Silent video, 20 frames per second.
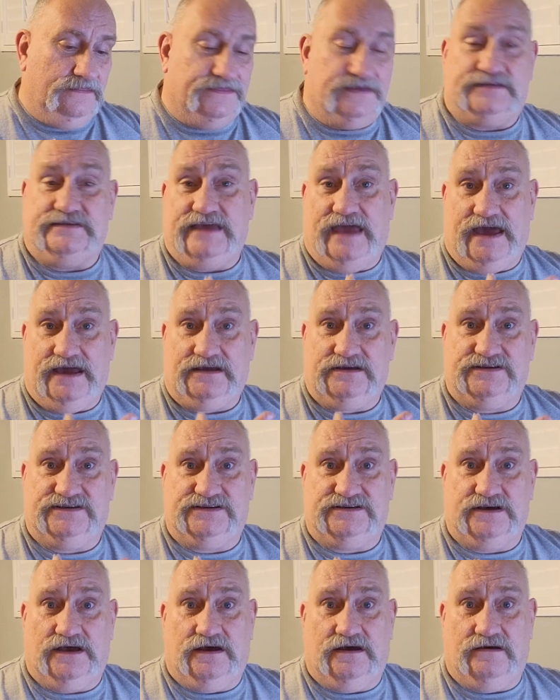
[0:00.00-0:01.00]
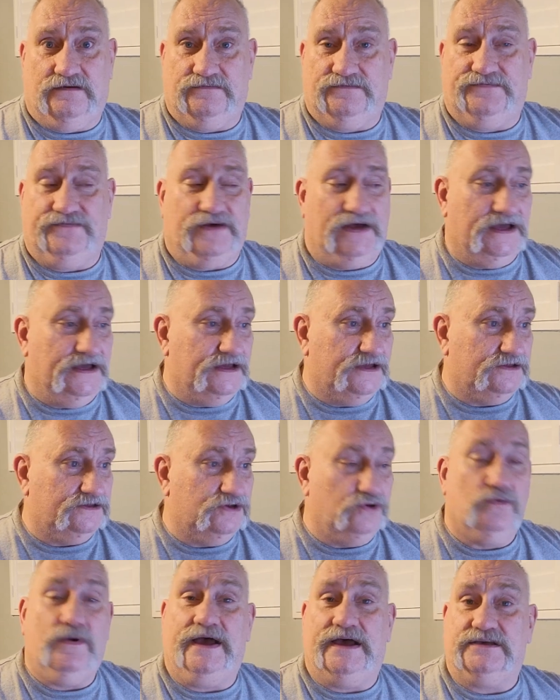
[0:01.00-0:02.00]
the decks of uh,
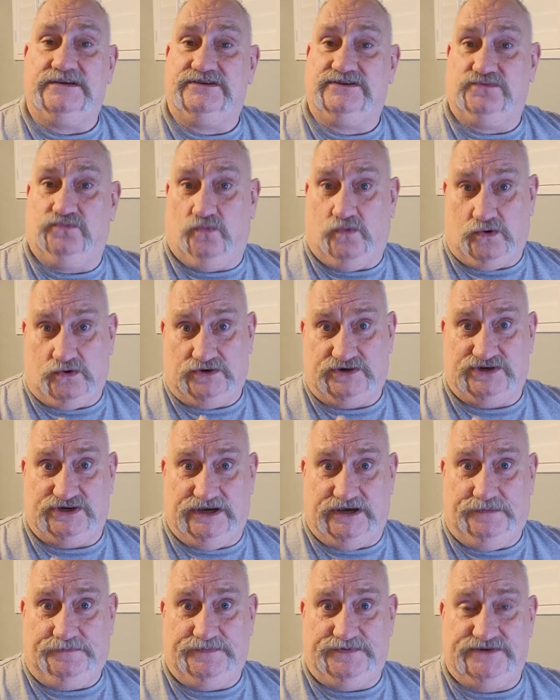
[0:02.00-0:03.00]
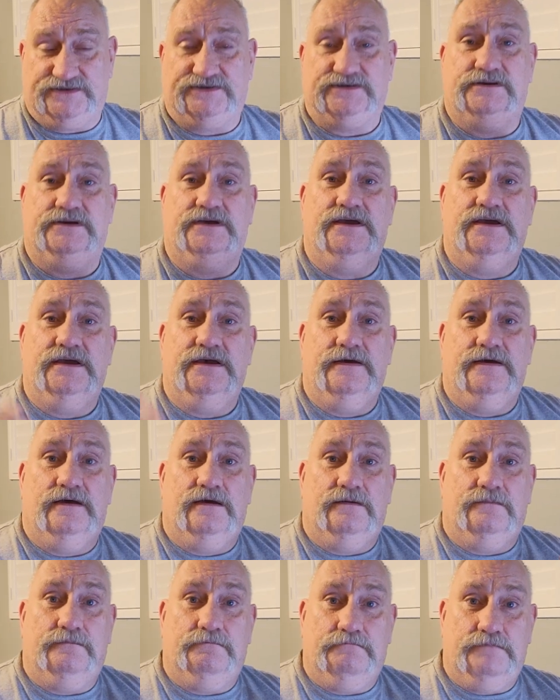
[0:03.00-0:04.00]
U.S. warships
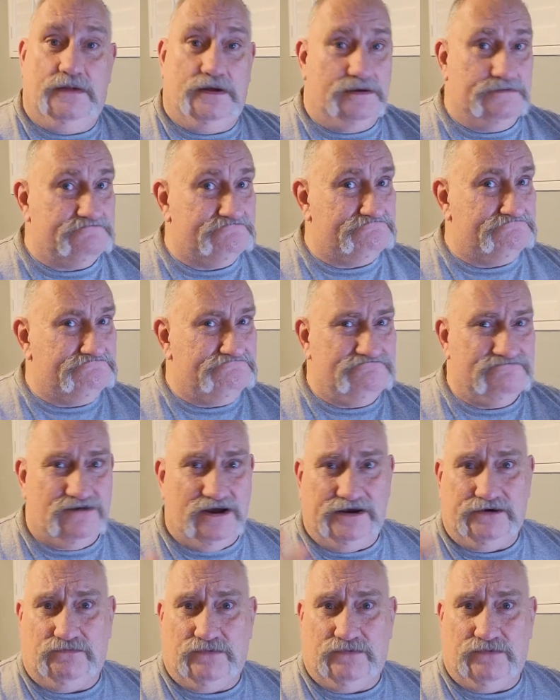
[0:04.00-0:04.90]
right